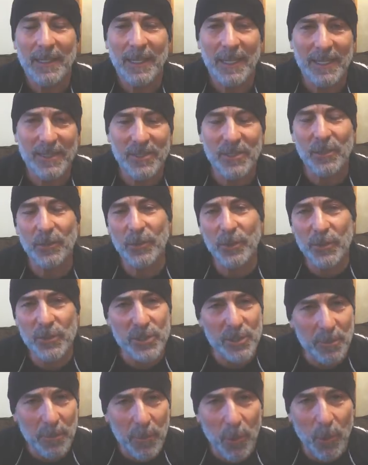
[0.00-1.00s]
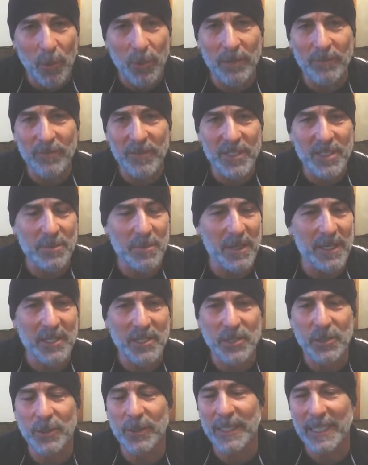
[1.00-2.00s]
And so your support of this
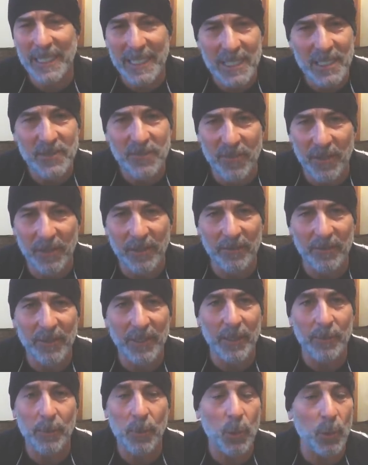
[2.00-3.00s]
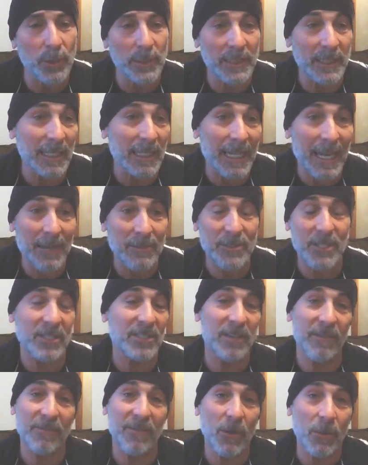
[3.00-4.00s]
ministry is very, very important. It allows us
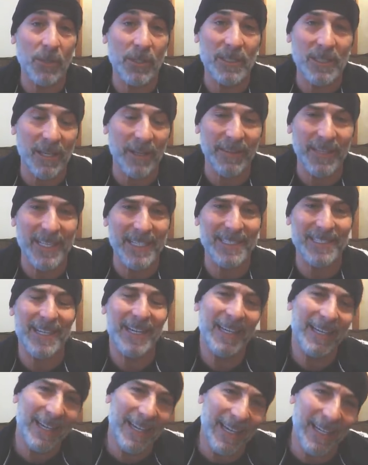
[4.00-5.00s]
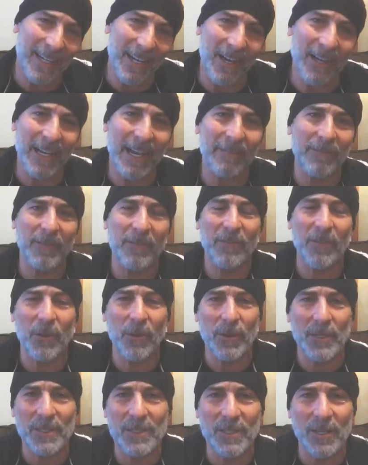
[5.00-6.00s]
to focus on this and not have to
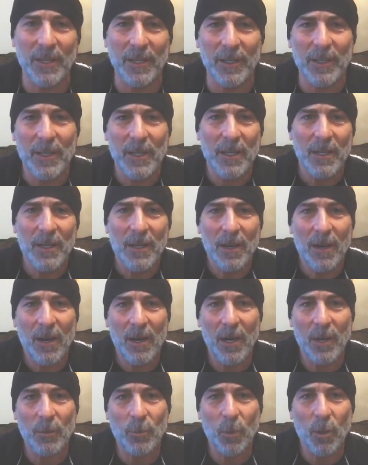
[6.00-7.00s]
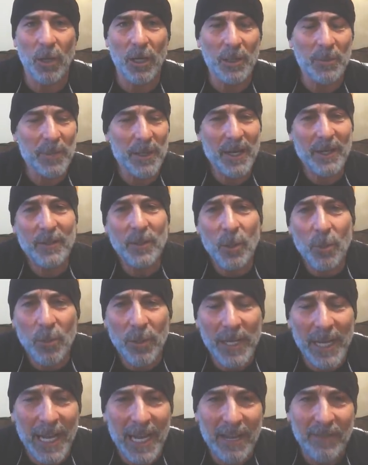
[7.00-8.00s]
focus on work. But I don't
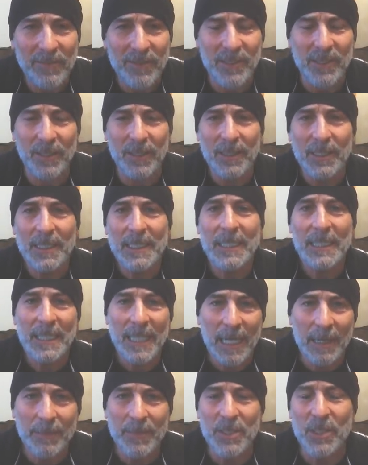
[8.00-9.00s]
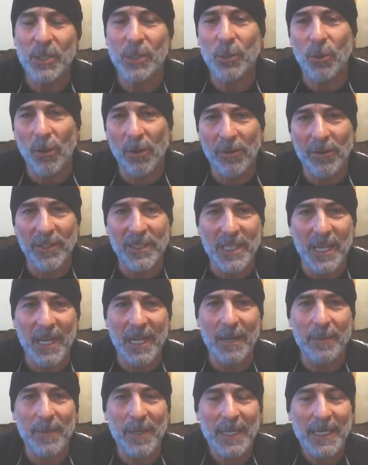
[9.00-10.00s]
want to have to come to you all the
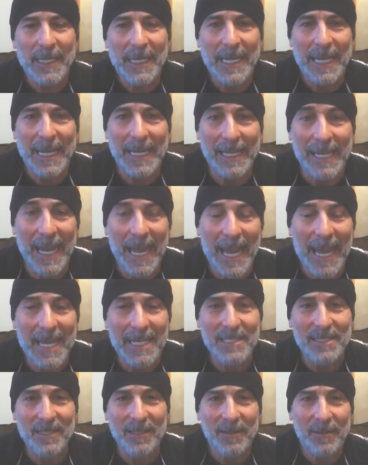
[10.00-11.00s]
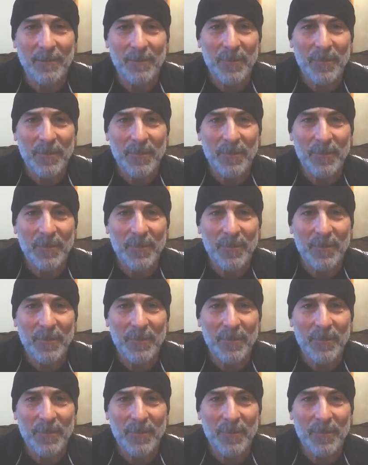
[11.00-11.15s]
time and ask.